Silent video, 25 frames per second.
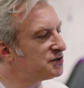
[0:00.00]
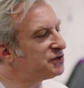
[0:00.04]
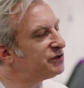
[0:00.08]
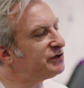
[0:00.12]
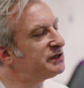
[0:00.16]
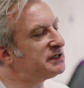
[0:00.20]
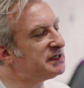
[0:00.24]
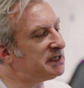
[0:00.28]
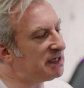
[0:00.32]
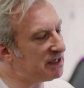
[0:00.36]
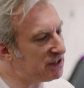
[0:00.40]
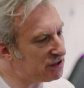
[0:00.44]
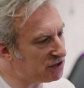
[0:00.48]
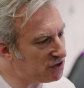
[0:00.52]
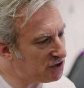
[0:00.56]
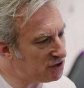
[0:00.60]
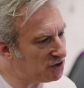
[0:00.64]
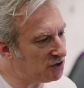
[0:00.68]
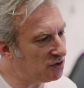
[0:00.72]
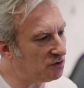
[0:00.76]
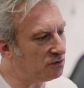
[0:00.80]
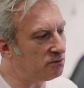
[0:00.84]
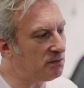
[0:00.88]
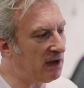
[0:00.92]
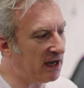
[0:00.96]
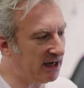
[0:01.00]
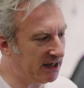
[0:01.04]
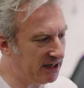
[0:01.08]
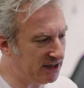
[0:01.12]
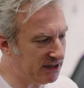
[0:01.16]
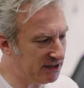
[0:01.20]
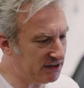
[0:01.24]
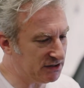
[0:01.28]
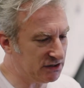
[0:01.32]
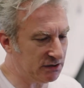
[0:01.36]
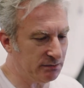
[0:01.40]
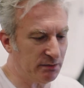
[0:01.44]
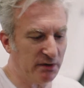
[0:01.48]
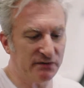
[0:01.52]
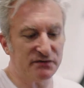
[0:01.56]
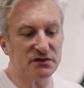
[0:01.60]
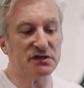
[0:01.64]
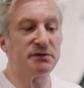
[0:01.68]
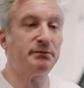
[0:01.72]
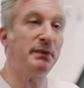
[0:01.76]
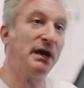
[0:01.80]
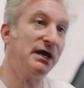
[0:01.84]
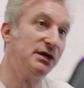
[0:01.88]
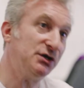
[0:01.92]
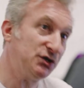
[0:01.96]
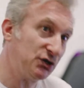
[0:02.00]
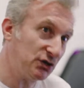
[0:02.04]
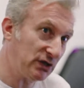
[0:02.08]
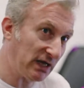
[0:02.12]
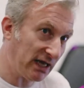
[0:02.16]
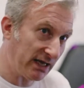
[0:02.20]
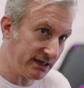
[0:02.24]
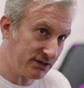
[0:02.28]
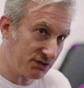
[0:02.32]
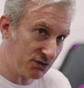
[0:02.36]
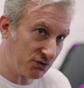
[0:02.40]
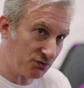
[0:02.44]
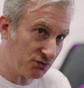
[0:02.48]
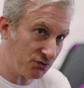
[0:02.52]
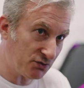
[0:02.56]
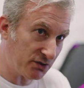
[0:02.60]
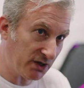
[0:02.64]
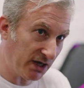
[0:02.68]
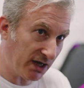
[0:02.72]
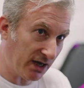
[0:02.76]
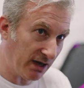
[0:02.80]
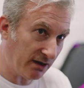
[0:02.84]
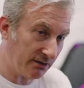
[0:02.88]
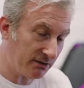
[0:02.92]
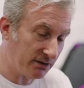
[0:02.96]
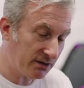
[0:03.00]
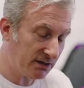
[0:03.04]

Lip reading: traditional mechanism of spatialised audio,